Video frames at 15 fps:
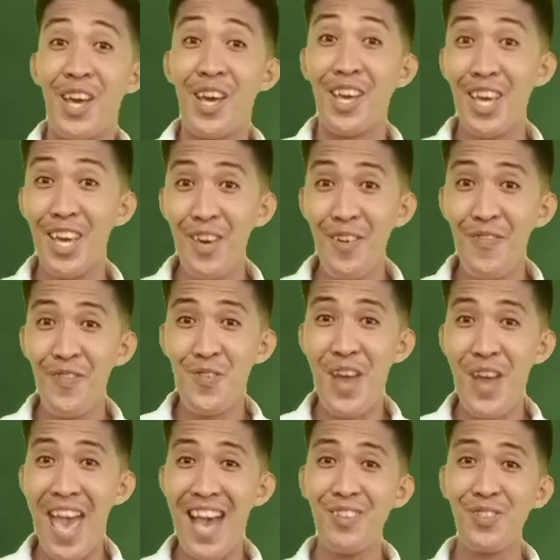If
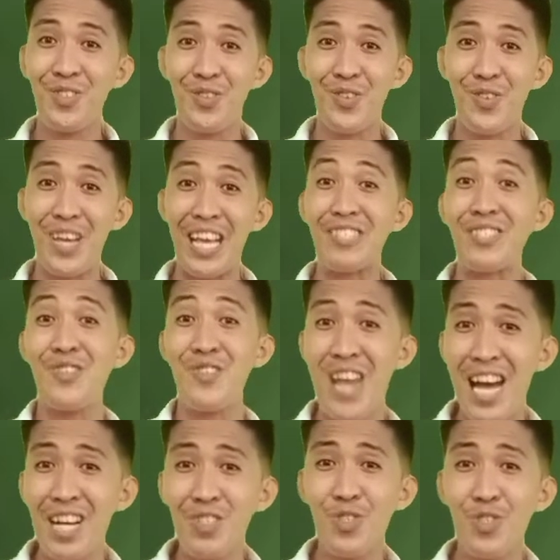your answer is
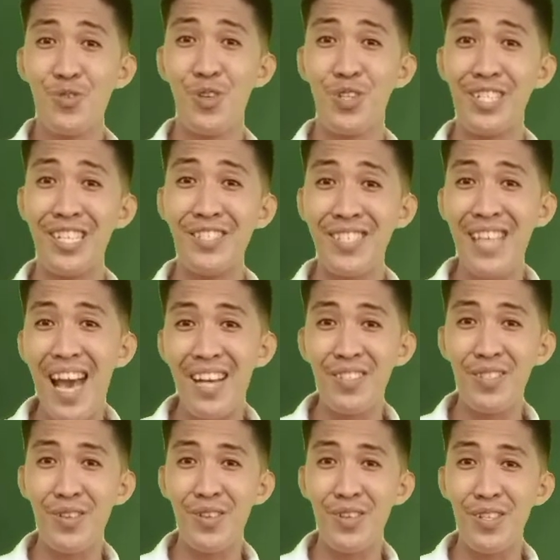natural
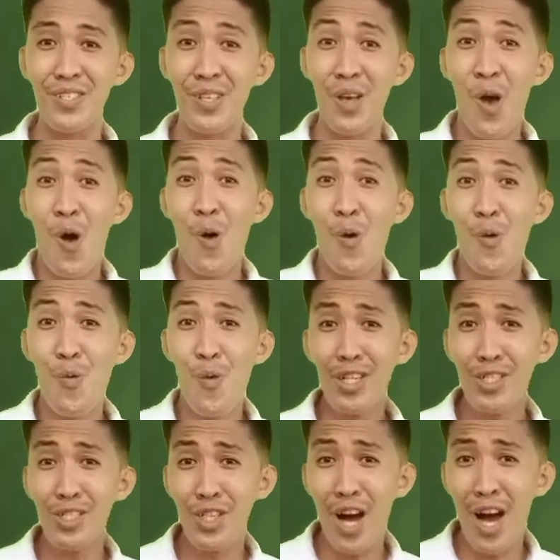disasters,
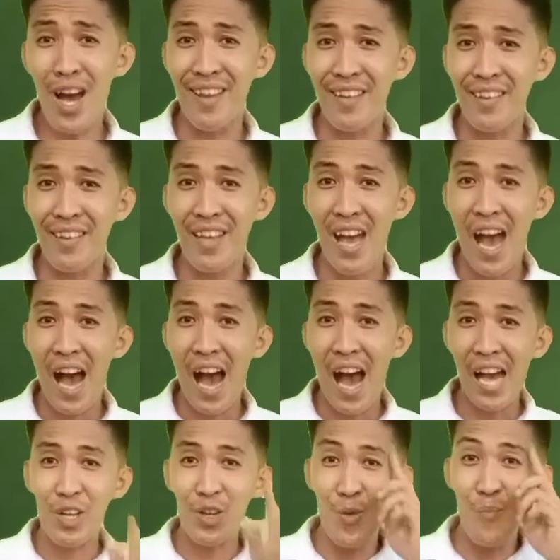well done!
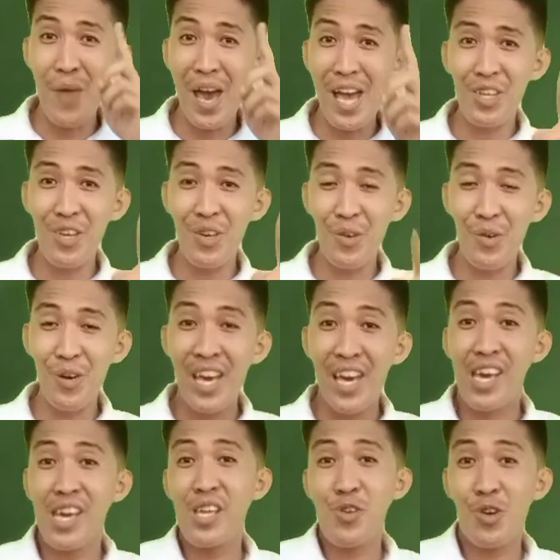I commend you
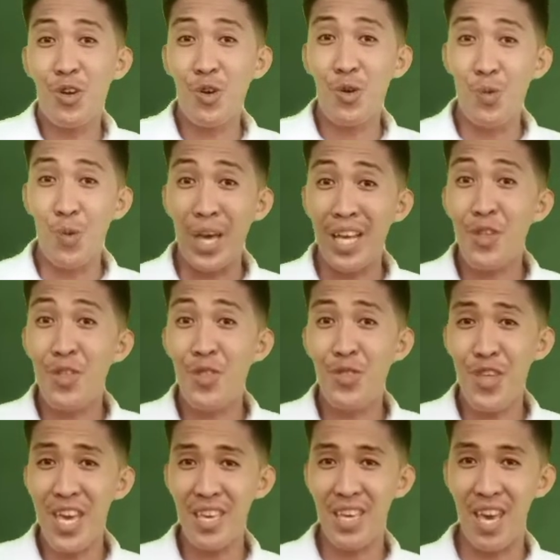in your quick
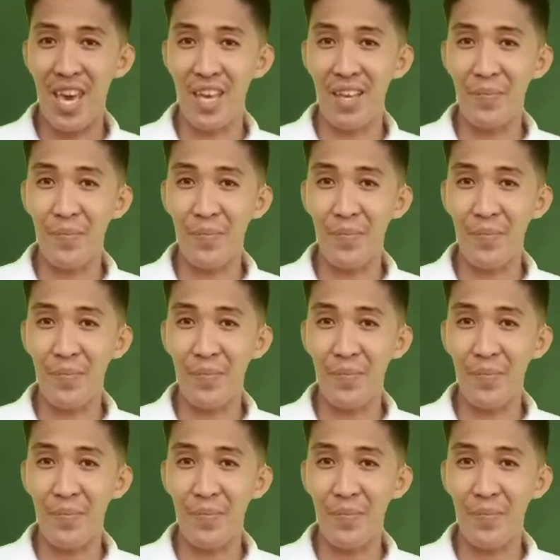thinking.